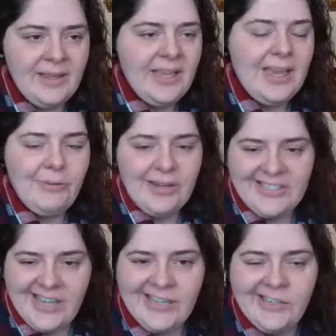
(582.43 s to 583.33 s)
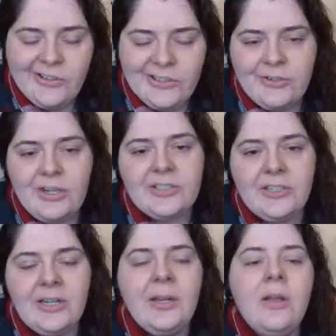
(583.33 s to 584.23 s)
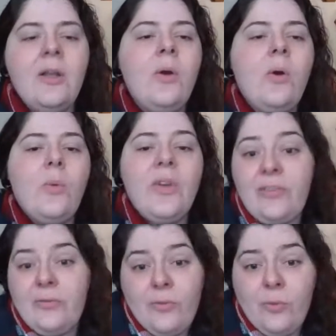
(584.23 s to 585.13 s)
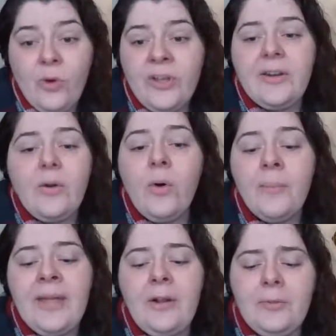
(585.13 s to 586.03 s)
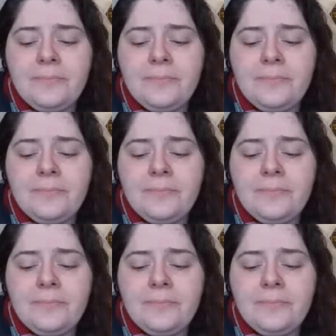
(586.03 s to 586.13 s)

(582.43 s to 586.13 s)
a rectangular structure with wood or metal.